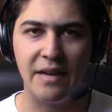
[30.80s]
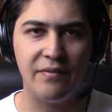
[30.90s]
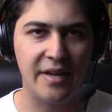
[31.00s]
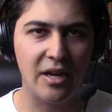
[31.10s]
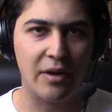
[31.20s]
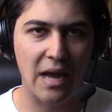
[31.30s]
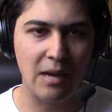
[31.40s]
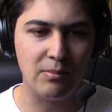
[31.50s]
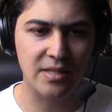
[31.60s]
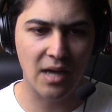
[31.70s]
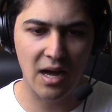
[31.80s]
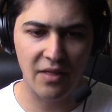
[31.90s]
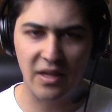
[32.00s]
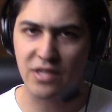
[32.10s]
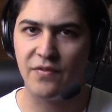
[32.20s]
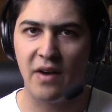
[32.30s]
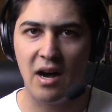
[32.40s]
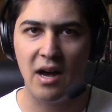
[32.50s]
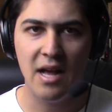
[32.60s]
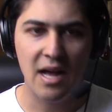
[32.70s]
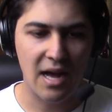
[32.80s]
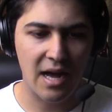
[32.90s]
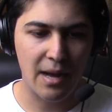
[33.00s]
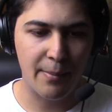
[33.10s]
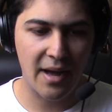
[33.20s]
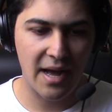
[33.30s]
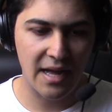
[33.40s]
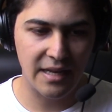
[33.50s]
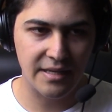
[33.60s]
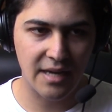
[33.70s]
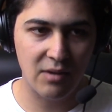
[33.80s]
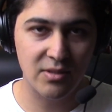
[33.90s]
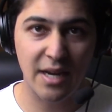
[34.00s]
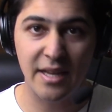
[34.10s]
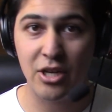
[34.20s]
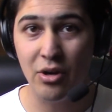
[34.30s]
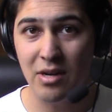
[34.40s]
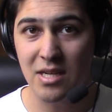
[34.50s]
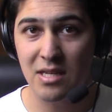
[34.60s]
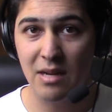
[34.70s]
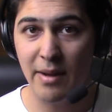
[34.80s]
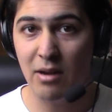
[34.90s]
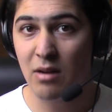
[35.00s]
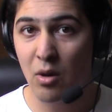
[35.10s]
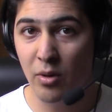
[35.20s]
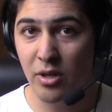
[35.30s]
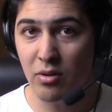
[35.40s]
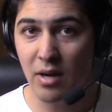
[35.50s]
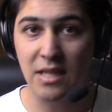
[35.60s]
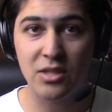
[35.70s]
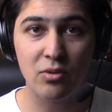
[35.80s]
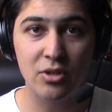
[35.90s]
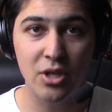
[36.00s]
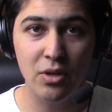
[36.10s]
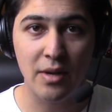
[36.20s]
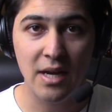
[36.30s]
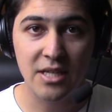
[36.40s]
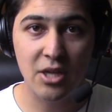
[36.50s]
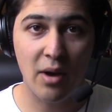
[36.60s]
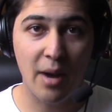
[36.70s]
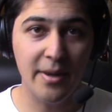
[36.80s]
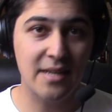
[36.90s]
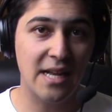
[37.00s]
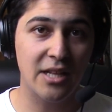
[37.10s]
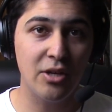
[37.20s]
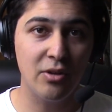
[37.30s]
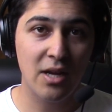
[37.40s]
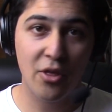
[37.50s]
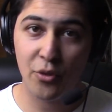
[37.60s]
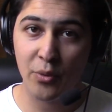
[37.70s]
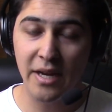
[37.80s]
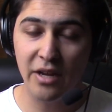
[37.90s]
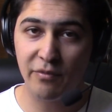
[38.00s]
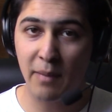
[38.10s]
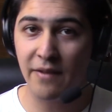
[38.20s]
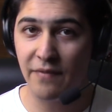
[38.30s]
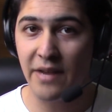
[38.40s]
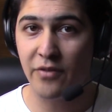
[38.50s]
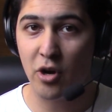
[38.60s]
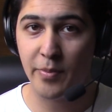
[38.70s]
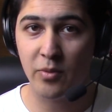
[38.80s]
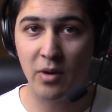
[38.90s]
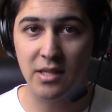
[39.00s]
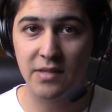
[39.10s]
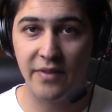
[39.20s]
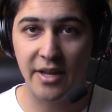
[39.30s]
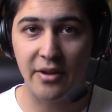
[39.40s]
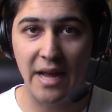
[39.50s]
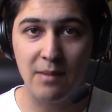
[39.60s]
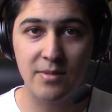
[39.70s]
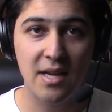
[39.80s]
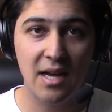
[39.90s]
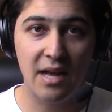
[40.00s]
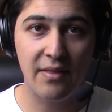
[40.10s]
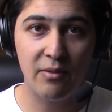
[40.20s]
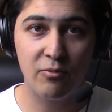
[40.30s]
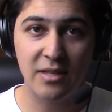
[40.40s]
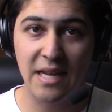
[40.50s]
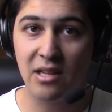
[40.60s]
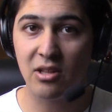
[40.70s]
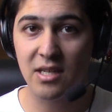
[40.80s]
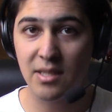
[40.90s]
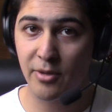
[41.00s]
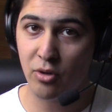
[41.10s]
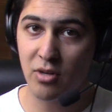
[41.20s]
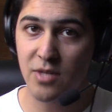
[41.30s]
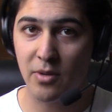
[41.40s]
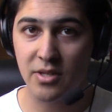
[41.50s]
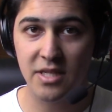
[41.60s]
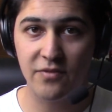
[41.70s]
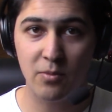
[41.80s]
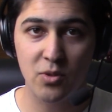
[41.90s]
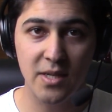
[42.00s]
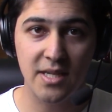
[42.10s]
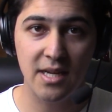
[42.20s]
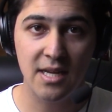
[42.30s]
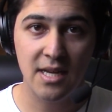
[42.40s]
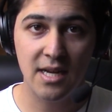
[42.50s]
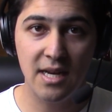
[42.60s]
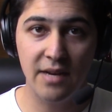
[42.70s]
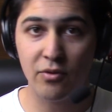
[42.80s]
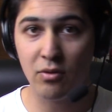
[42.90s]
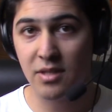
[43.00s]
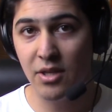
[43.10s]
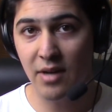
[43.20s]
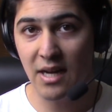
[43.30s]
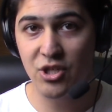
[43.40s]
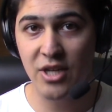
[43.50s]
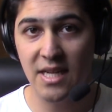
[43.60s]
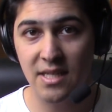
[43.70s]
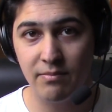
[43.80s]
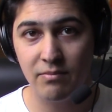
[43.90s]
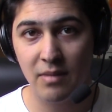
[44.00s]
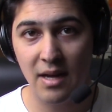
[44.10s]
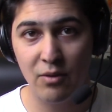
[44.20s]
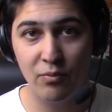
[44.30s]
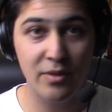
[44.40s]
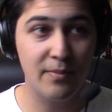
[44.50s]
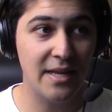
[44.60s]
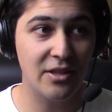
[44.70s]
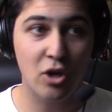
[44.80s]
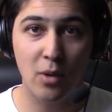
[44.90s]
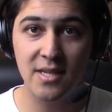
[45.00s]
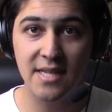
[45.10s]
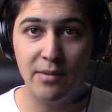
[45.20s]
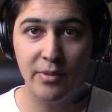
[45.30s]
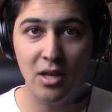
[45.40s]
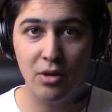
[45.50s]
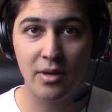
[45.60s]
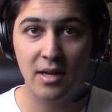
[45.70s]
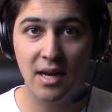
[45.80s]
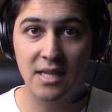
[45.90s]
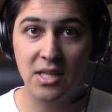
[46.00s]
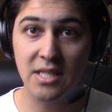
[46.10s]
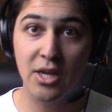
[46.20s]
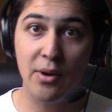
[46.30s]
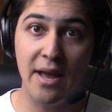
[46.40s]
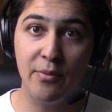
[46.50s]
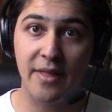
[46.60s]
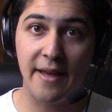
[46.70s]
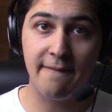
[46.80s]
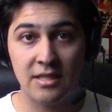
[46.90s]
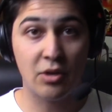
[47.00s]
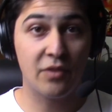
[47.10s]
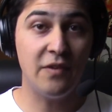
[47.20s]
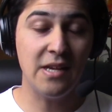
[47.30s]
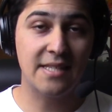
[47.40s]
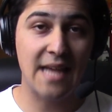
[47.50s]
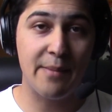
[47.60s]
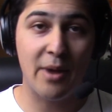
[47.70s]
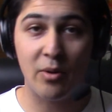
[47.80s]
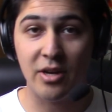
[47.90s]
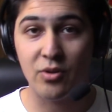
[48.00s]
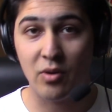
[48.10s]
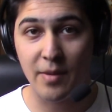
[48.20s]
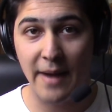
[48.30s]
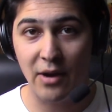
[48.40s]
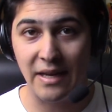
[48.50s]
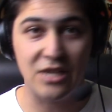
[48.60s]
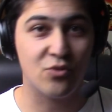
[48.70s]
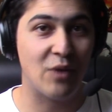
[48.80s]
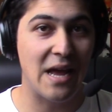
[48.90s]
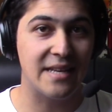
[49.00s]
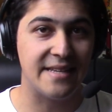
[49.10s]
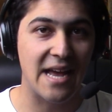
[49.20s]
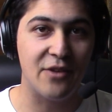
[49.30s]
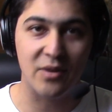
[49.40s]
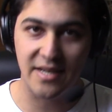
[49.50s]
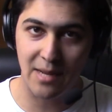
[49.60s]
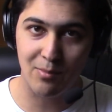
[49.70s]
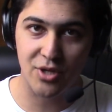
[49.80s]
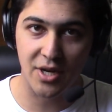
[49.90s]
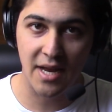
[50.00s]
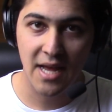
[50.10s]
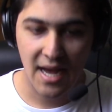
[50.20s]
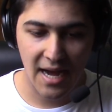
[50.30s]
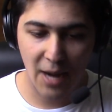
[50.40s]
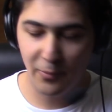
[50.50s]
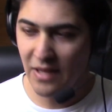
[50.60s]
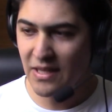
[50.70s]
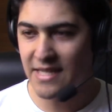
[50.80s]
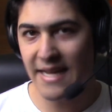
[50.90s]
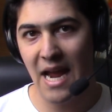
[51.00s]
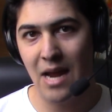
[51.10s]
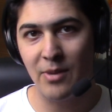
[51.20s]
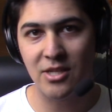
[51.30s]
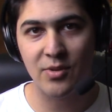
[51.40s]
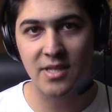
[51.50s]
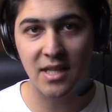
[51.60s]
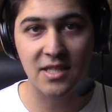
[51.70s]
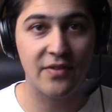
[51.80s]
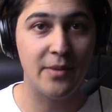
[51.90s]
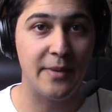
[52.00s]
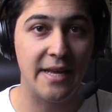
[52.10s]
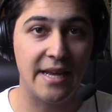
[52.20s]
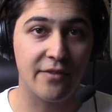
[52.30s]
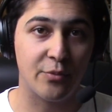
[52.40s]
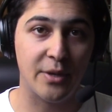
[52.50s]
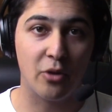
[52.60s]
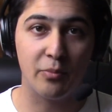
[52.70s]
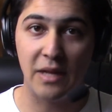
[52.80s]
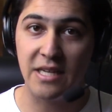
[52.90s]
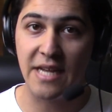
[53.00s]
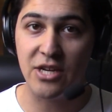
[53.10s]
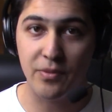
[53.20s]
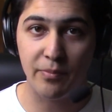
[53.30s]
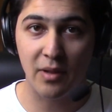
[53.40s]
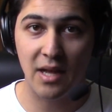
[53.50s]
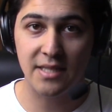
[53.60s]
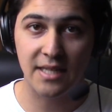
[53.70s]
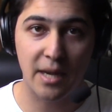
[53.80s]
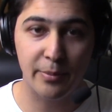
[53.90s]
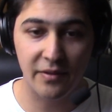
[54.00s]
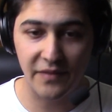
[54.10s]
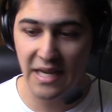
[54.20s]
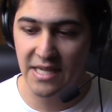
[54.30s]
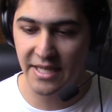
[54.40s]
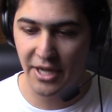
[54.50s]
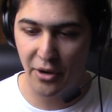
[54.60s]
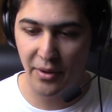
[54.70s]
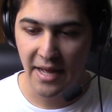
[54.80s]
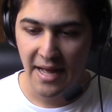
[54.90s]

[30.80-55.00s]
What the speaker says: in video games thus far, and I was kind of curious about what you guys thought too. So I'm going to tell you 3 of my favourite open worlds in video games, and then we'll take a look at some of your responses from Twitter, and of course you guys share some with me in the comments down below. So let's go ahead with it. So the first game I want to talk about is Red Dead Redemption. I played this game as a result of it being free on PlayStation Plus a couple of years ago,